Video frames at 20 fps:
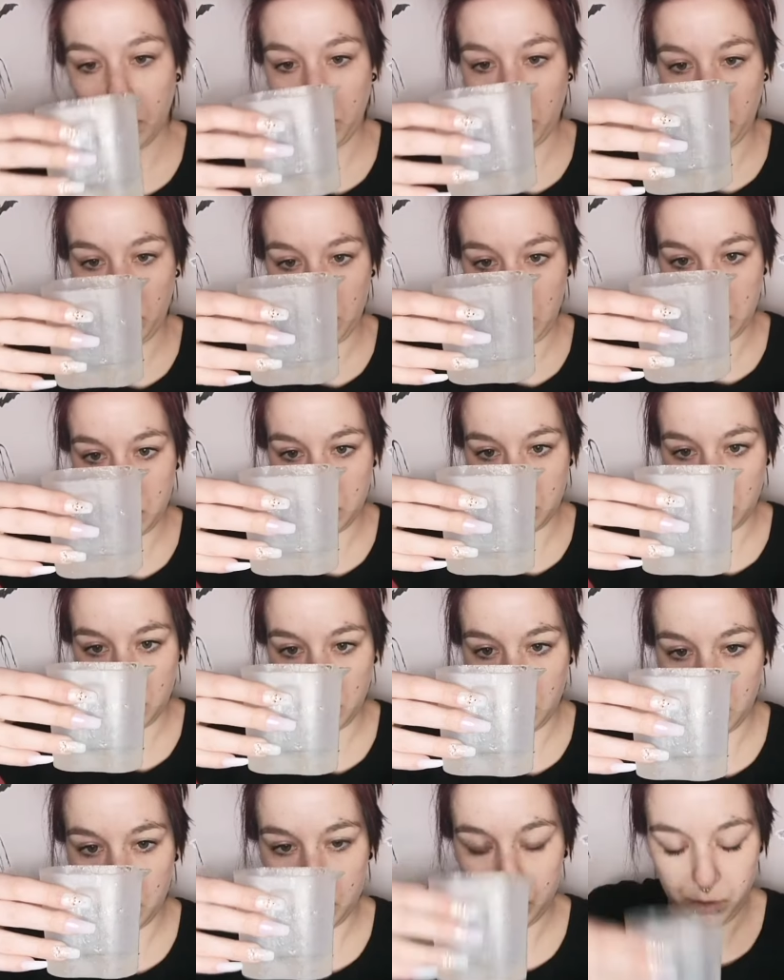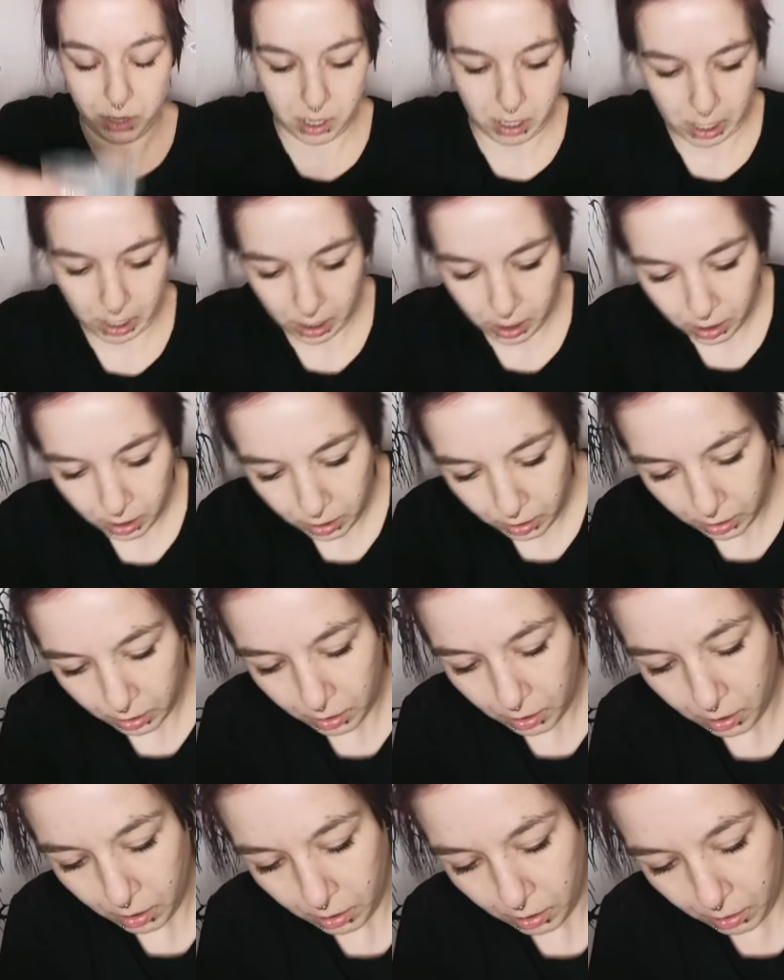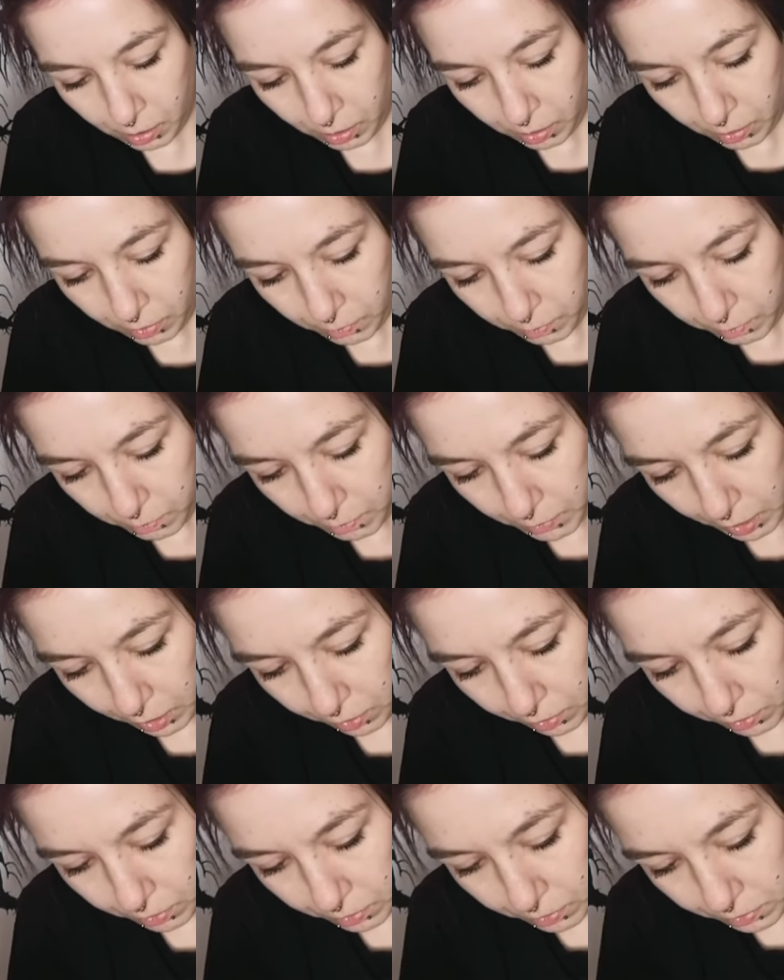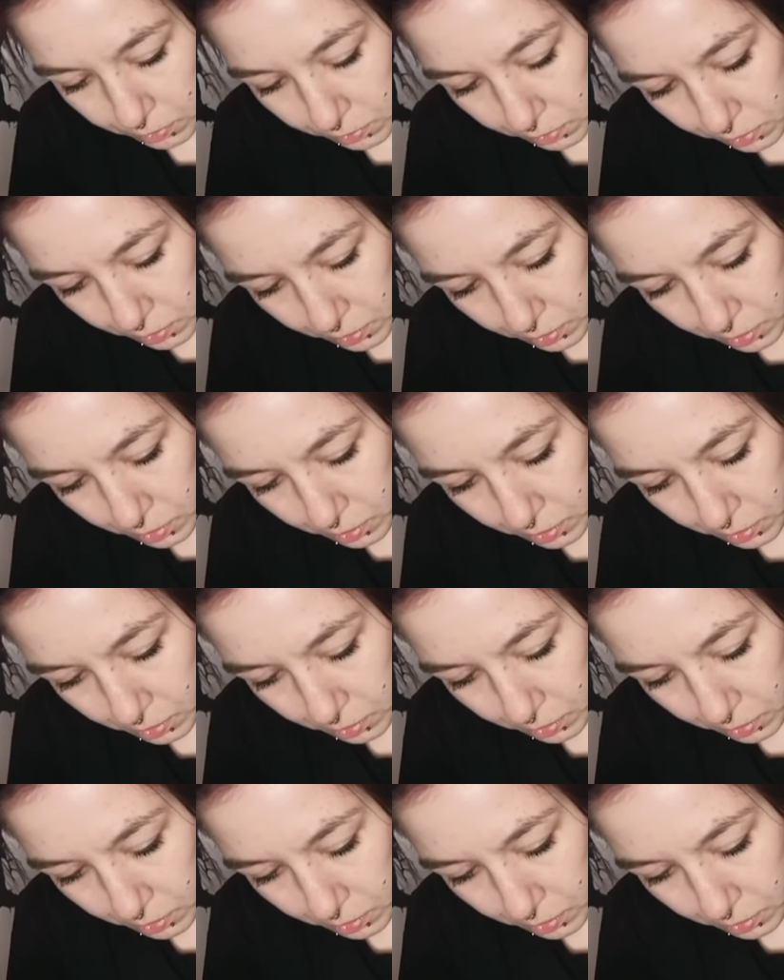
we'll measure 20 mils